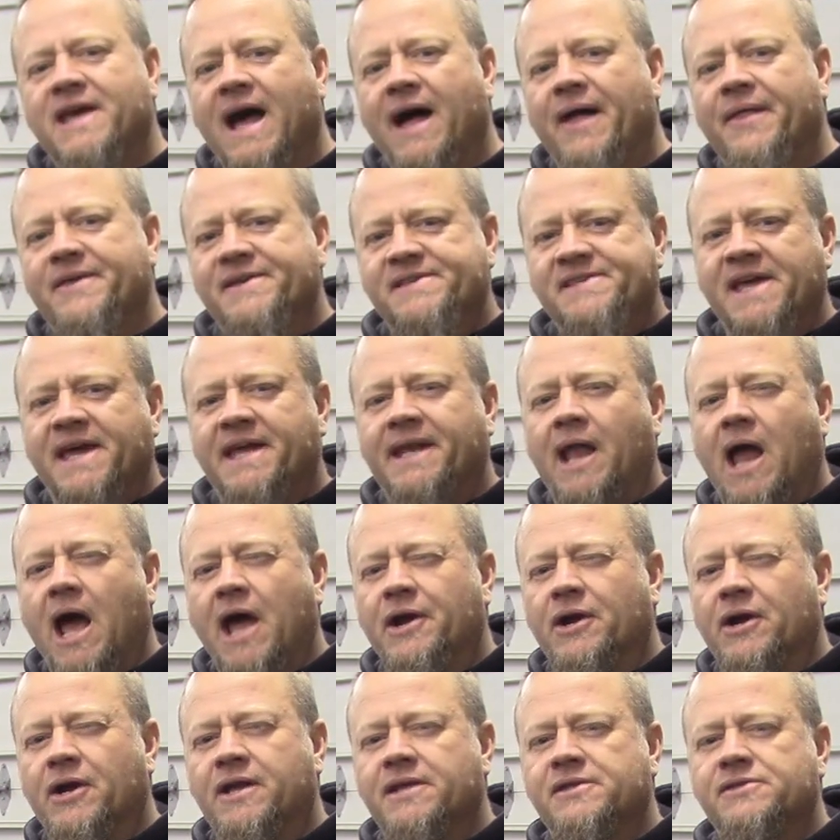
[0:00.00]
how this
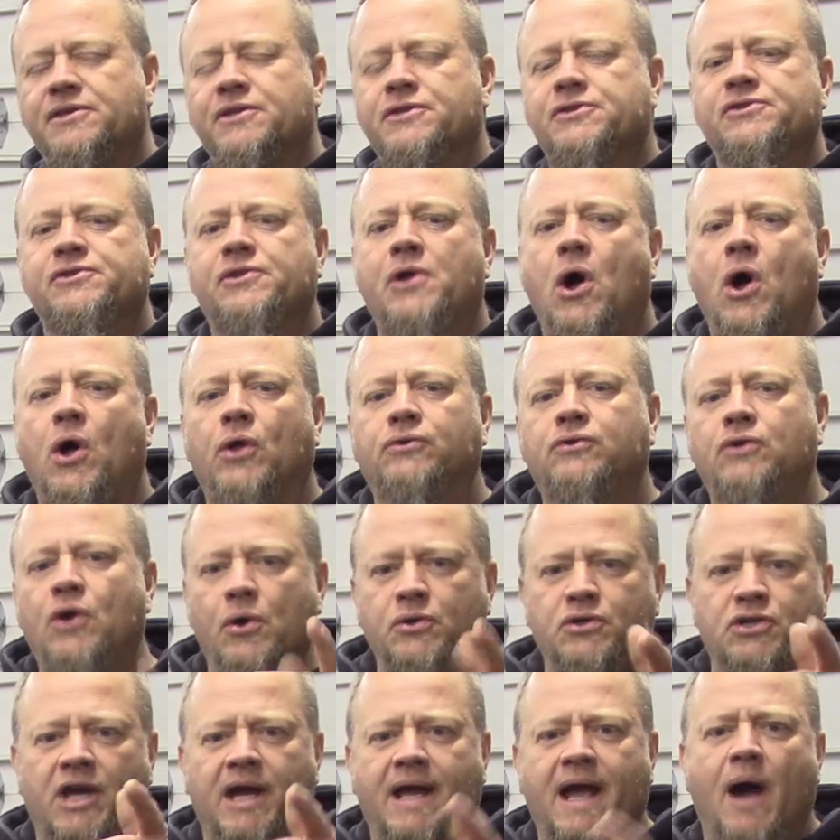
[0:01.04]
headliner gets installed,
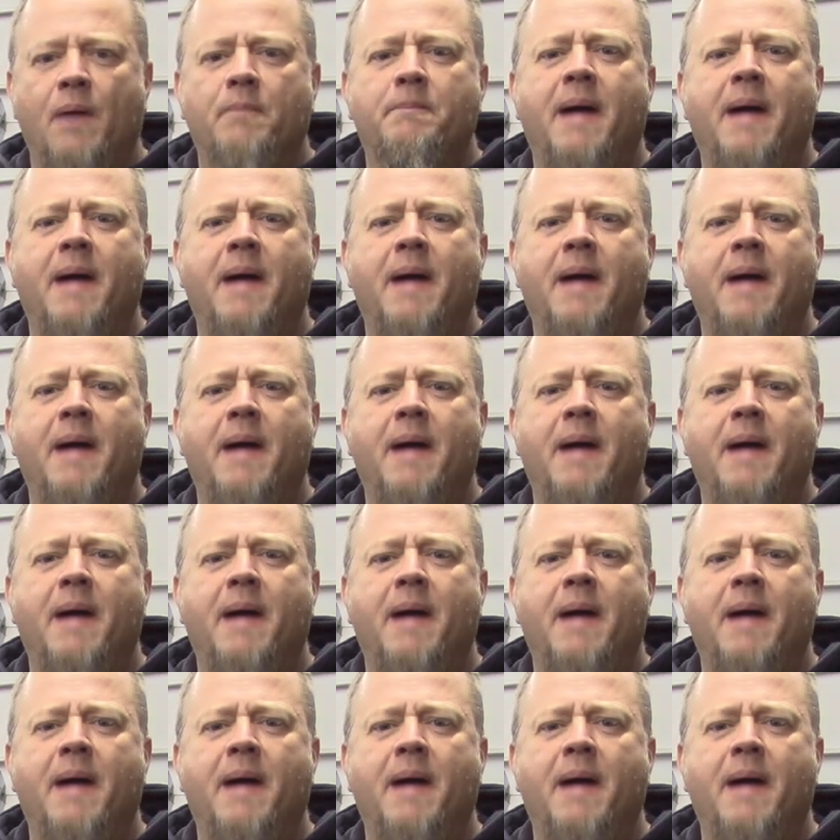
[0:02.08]
go check out